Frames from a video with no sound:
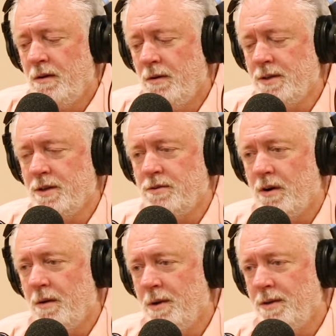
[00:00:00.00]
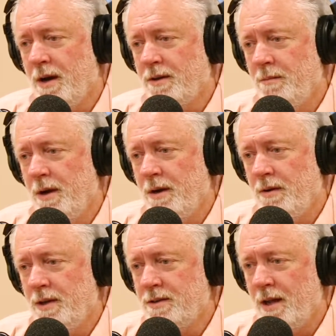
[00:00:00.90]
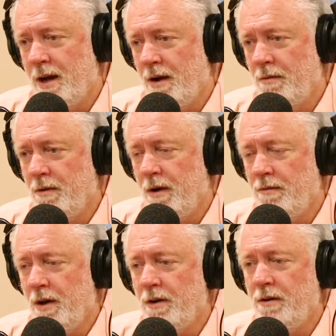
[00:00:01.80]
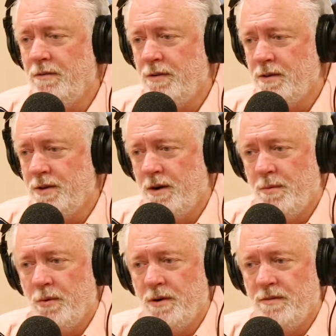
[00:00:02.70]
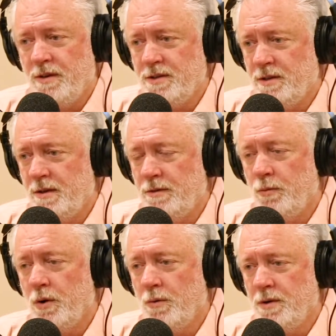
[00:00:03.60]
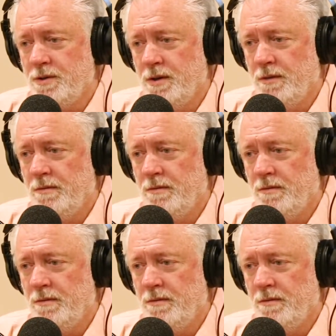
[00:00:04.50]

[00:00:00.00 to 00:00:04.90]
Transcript: it's a drama documentary style of the 101st Airborne Division in World War II.